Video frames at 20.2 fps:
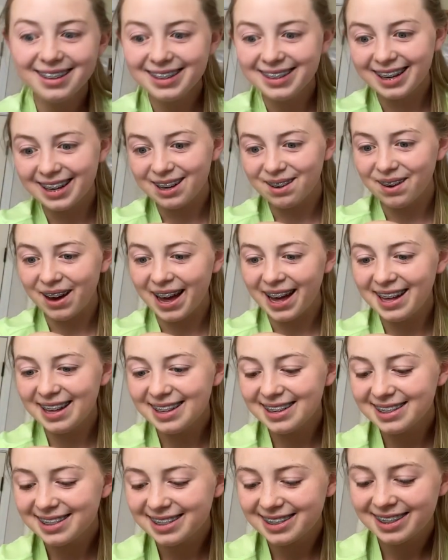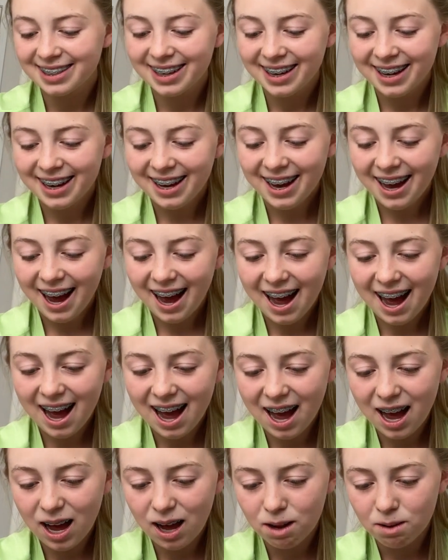Anyways.
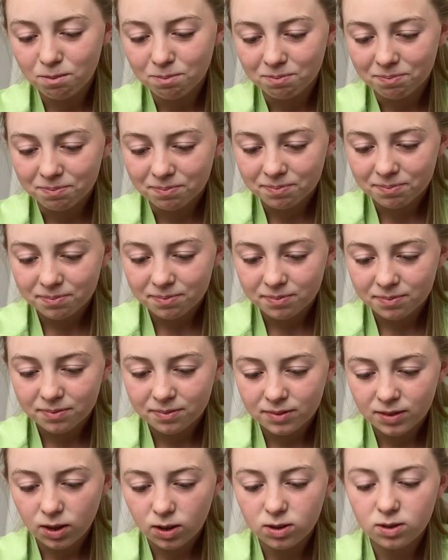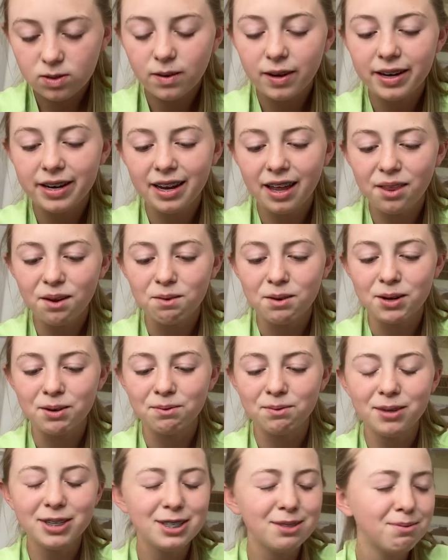Also another one.
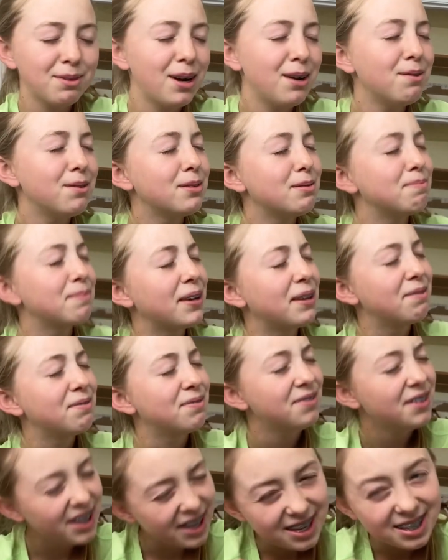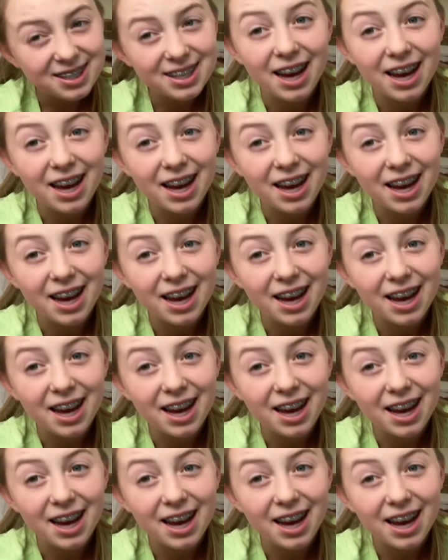What's wrong with my face?